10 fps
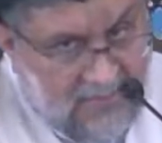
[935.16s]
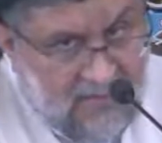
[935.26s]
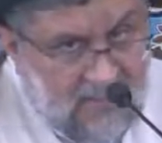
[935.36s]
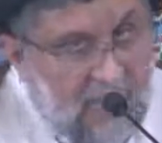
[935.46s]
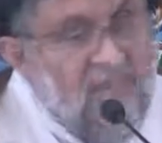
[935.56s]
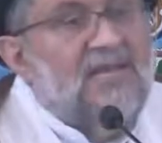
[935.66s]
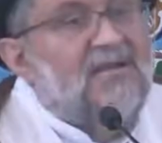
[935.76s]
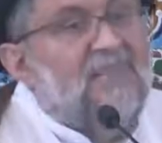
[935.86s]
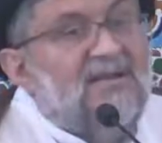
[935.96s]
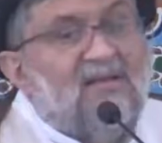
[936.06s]
in
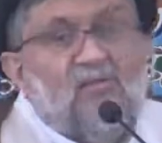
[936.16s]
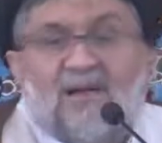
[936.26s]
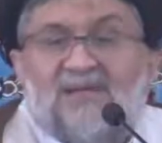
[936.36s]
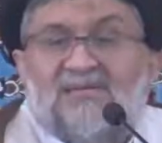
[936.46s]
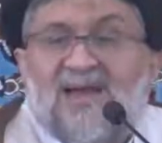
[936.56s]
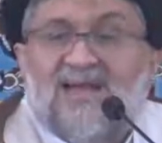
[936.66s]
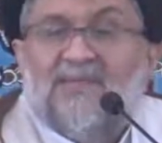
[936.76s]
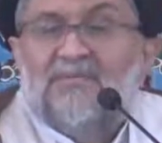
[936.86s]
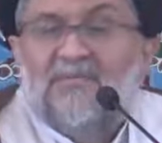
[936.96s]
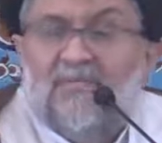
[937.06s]
that particular
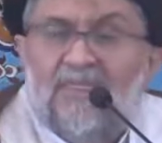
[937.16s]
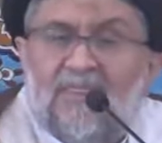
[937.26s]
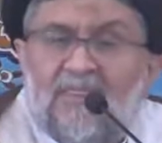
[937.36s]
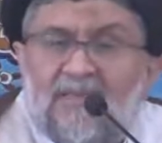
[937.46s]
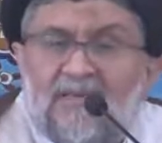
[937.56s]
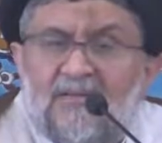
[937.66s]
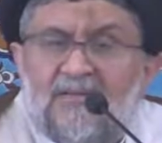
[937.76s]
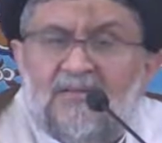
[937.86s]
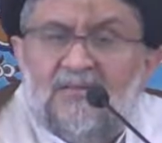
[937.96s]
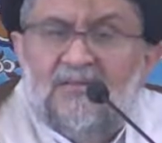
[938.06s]
time?
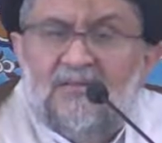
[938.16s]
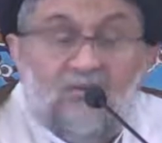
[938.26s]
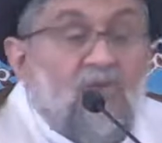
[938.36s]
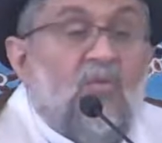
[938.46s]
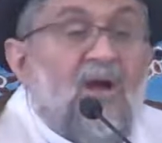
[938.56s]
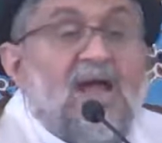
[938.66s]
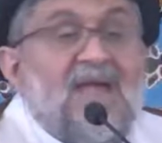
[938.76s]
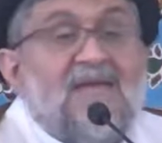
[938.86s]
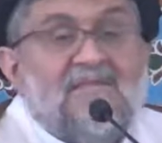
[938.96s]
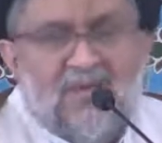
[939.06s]
You know
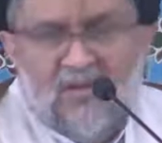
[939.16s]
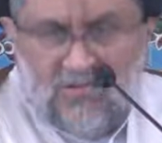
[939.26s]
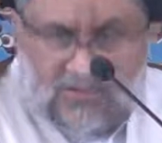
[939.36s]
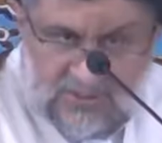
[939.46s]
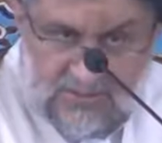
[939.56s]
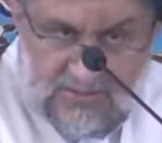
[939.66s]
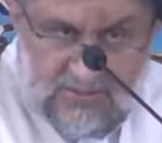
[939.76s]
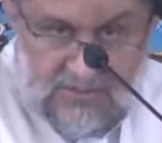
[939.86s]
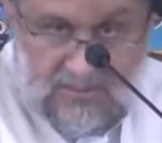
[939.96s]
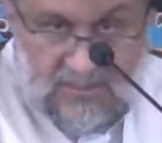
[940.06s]
why? Because
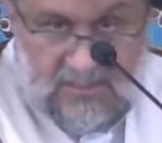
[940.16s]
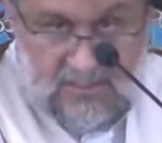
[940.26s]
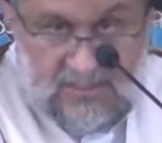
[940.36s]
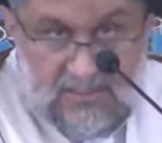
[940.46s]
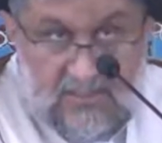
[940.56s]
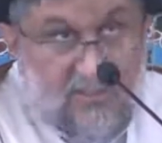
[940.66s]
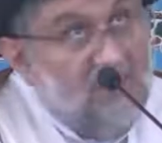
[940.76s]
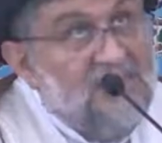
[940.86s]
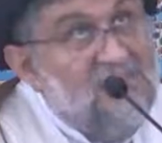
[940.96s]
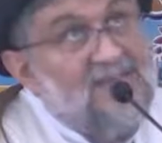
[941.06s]

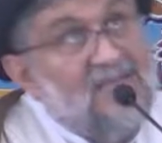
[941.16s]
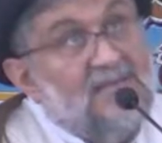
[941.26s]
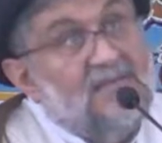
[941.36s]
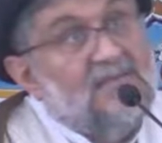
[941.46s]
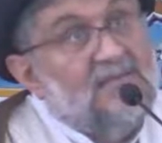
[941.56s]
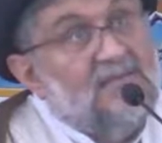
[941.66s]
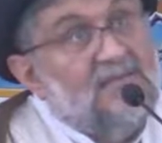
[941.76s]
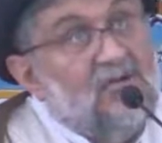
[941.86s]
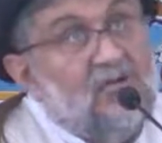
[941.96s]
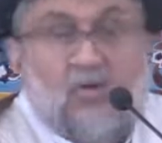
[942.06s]
this is a
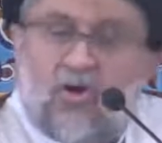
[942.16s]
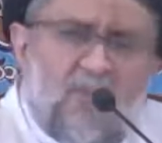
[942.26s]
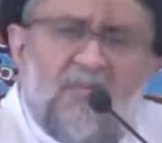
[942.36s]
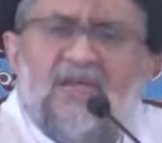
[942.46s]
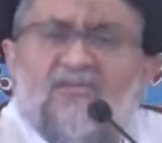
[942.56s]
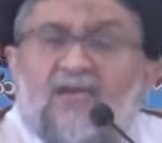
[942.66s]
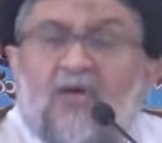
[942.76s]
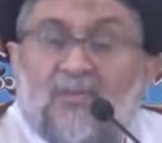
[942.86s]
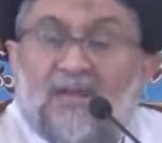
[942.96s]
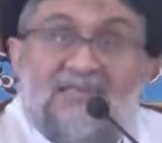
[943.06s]
not a common
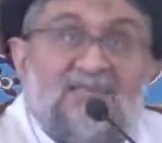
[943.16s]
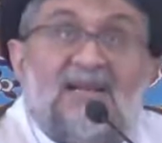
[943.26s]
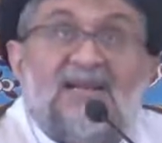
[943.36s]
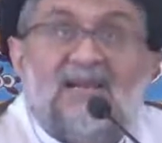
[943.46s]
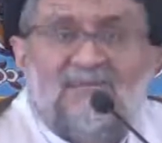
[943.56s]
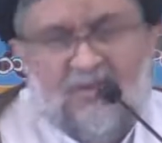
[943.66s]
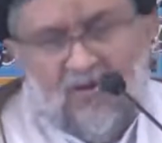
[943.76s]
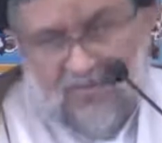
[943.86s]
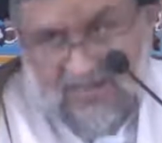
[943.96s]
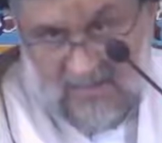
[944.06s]
phenomenon, it's a rare
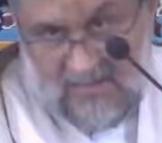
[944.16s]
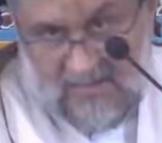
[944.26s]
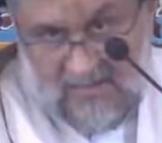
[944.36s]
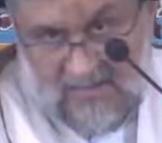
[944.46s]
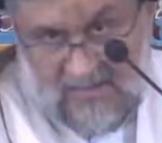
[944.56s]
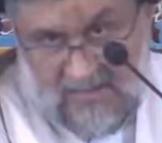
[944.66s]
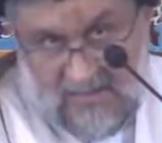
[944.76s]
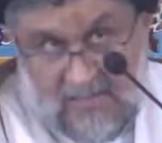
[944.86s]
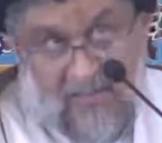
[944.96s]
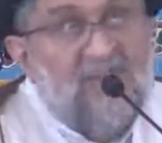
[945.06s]
phenomenon.
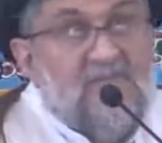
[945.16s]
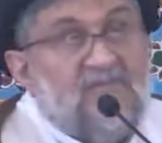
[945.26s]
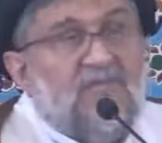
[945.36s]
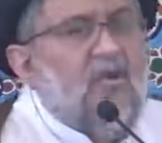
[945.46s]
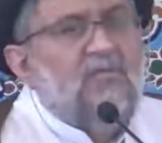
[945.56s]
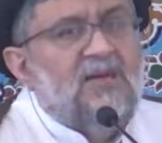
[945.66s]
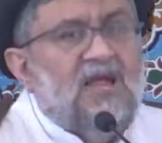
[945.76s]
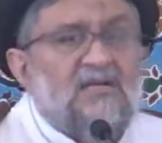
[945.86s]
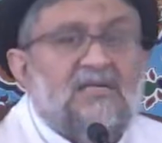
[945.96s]
This phenomenon